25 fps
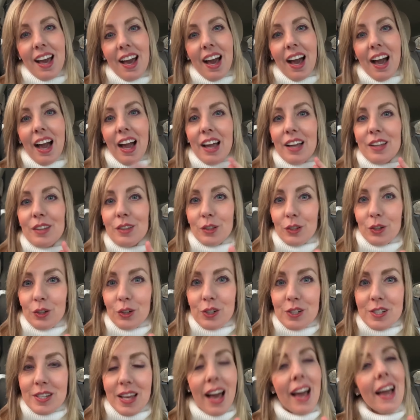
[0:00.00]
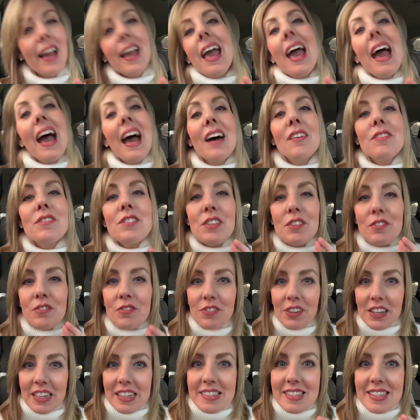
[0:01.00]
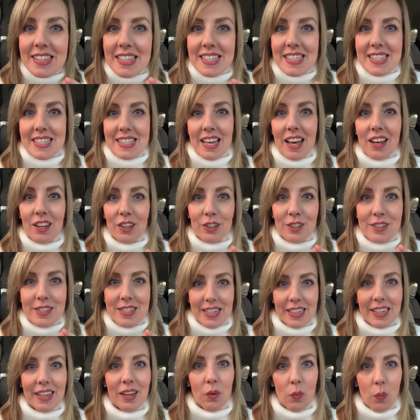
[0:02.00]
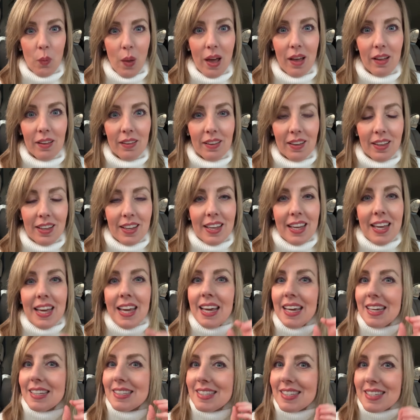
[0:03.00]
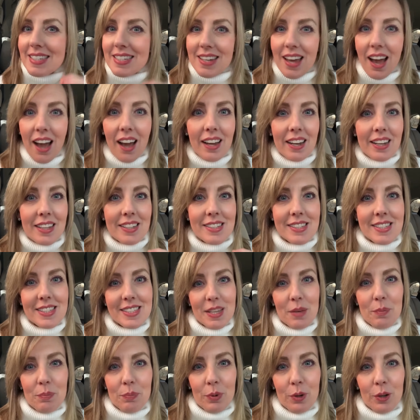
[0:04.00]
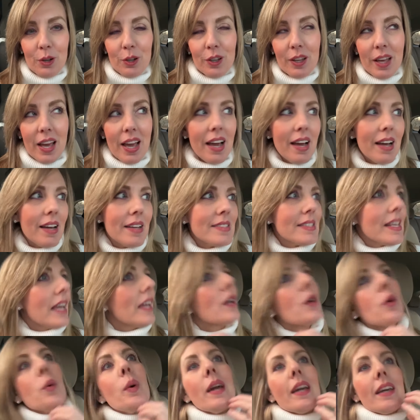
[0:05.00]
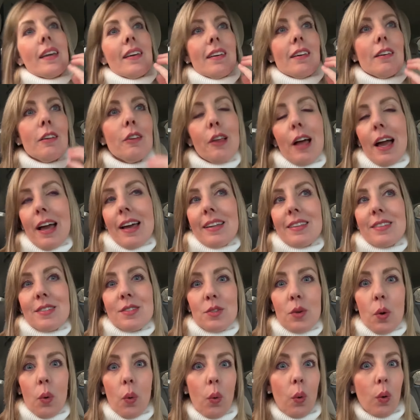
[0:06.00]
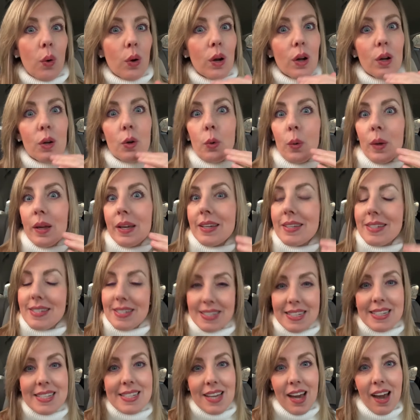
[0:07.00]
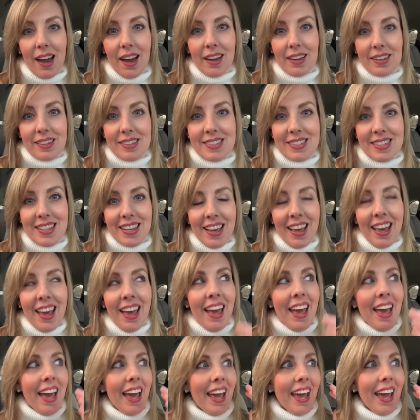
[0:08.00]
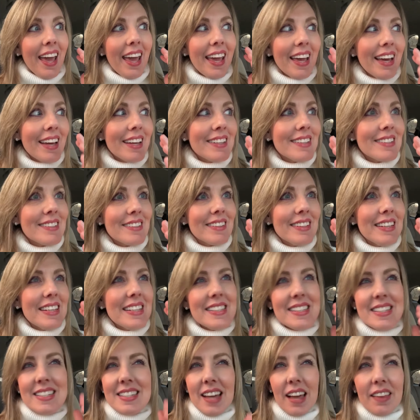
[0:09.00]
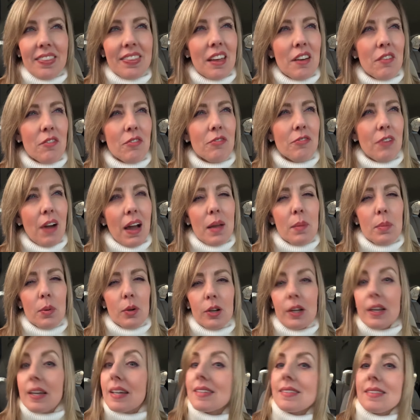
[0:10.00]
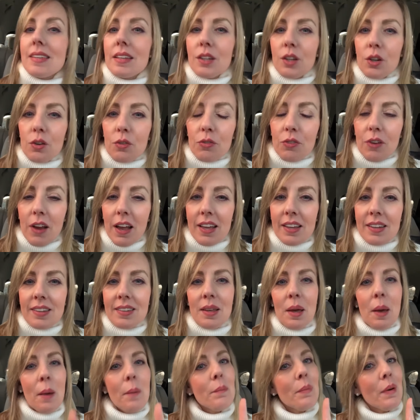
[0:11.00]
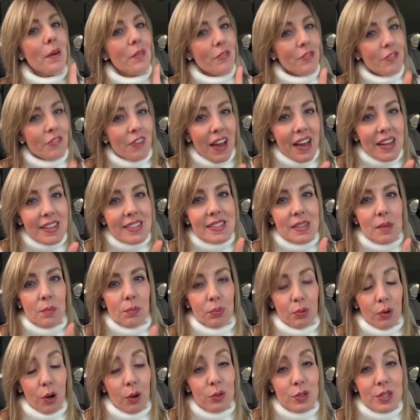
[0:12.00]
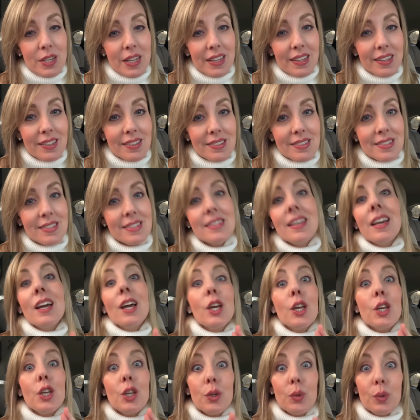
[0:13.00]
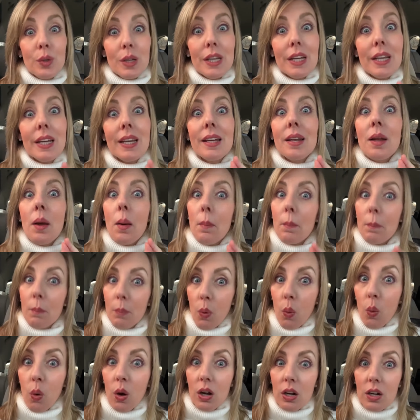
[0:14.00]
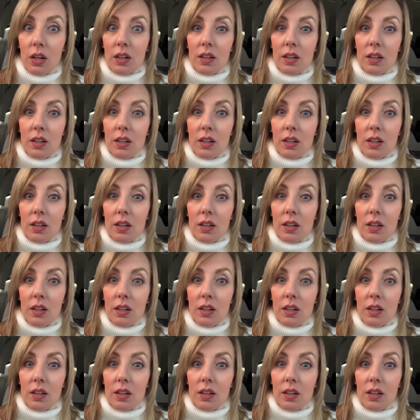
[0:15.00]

I learned I have to fix the cell to get well. It's not as simple as a quick cleanse or a quick detox. And it's not that fiber isn't your friend, but fats and proteins, you need more.